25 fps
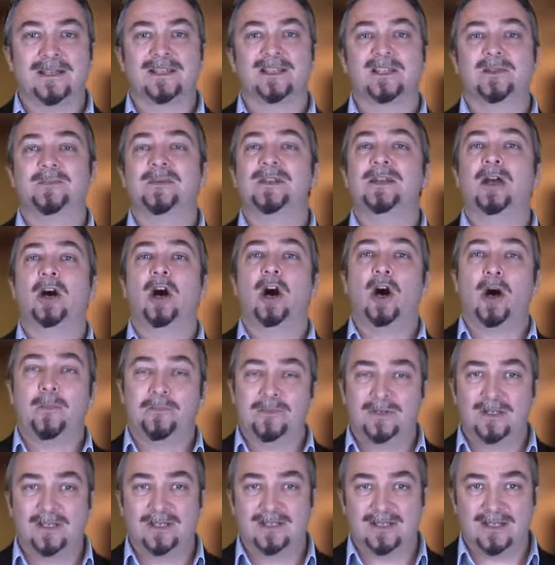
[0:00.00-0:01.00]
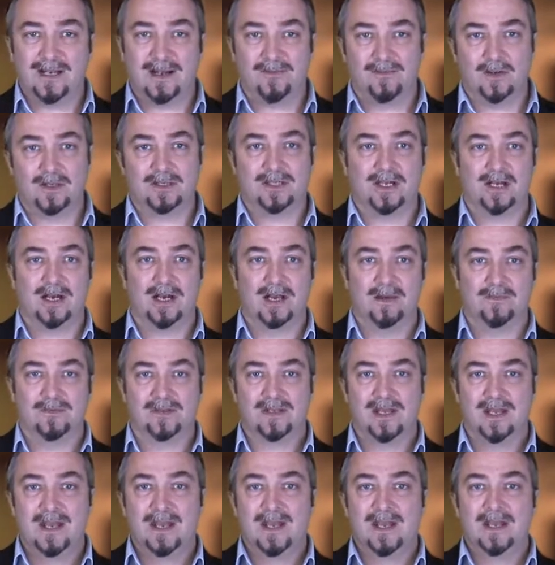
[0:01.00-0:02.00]
as it's been hopped several
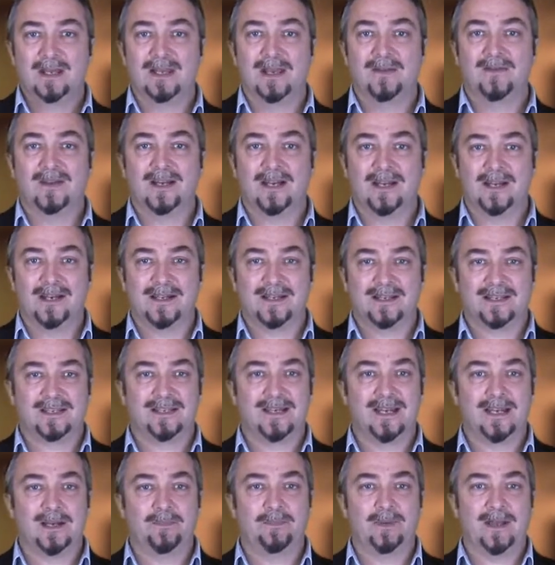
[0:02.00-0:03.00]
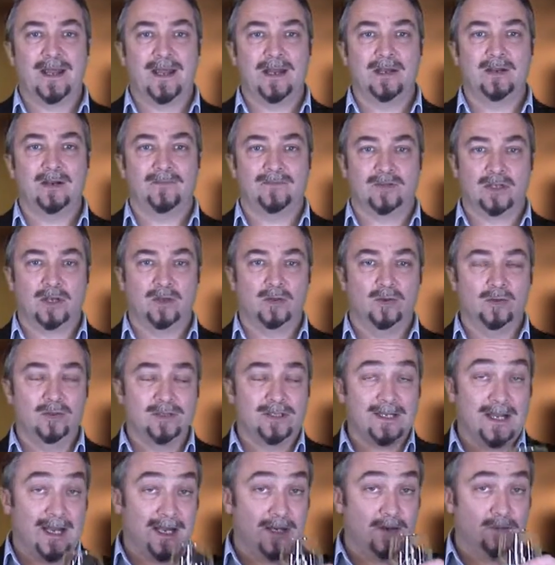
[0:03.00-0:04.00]
times, giving it a distinct blend of
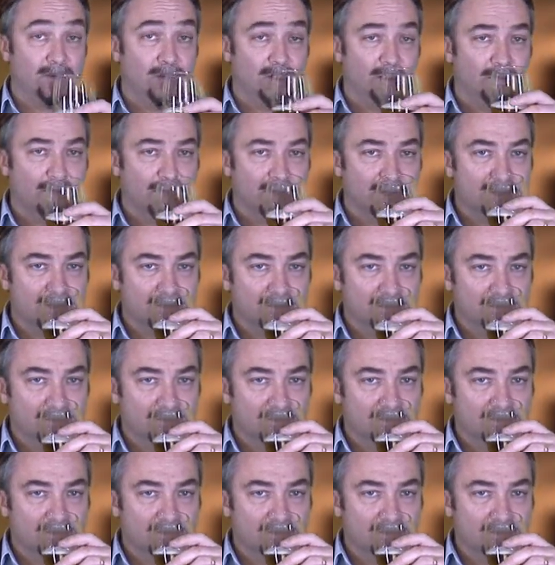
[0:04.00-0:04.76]
tones and aromas.